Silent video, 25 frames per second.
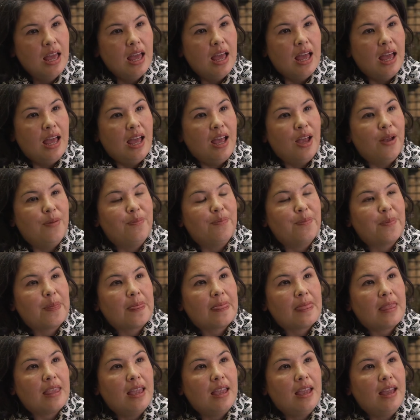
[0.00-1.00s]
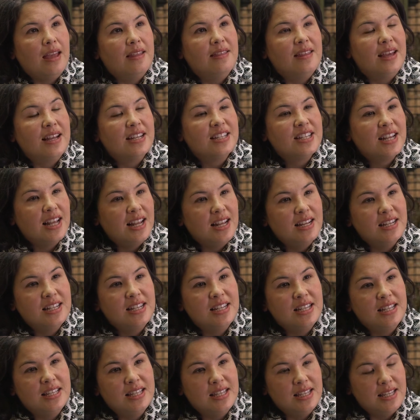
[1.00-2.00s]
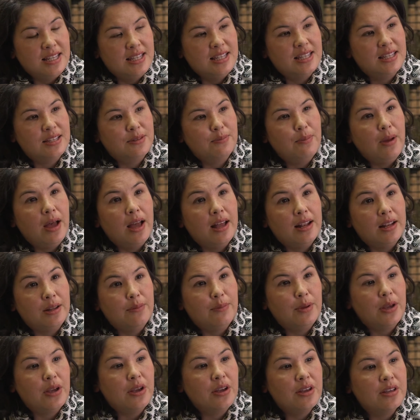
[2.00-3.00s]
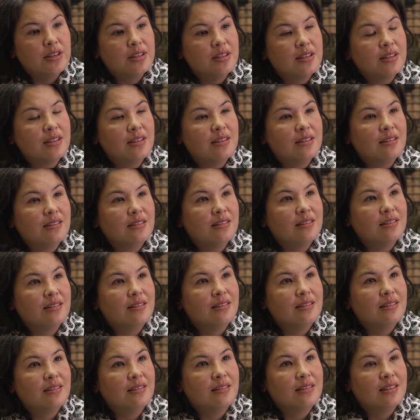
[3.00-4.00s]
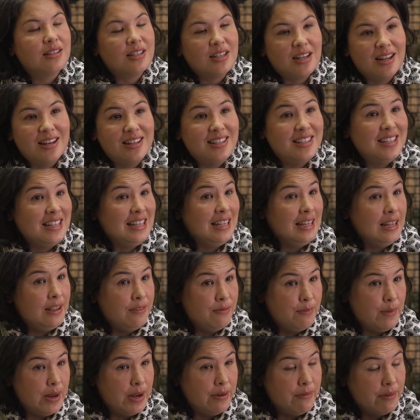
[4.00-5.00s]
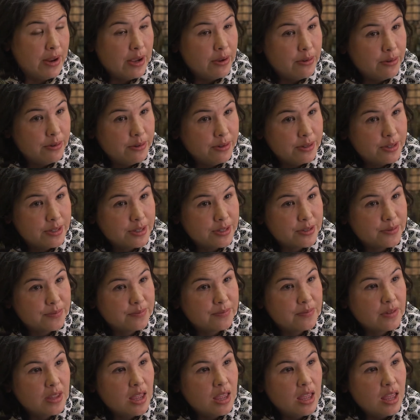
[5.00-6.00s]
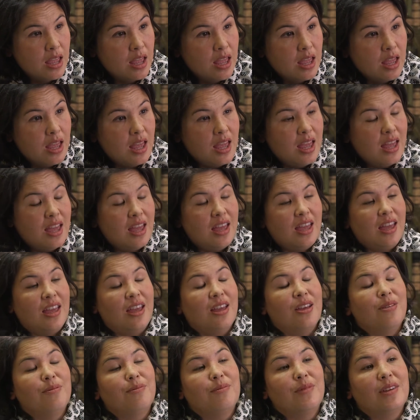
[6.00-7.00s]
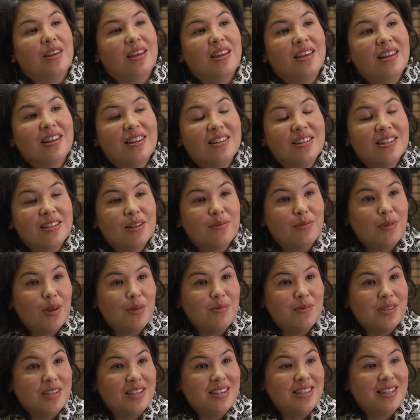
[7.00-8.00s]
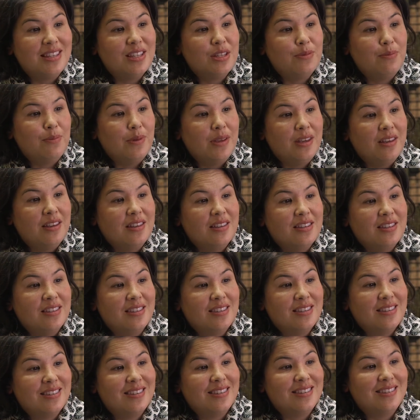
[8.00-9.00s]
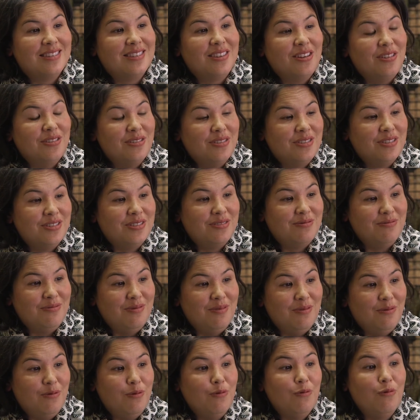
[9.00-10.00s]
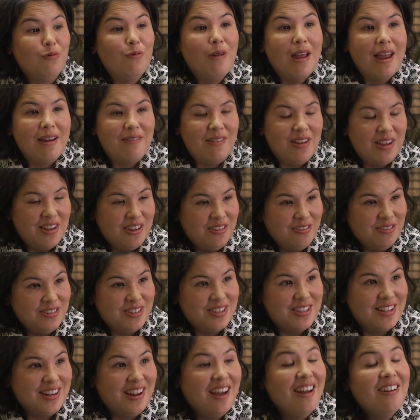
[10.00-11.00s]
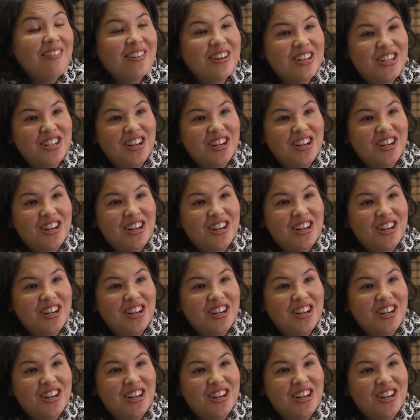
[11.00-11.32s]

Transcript: And that challenge exists partly because the Chinese didn't leave many records. It can sometimes exist because those rare records that are in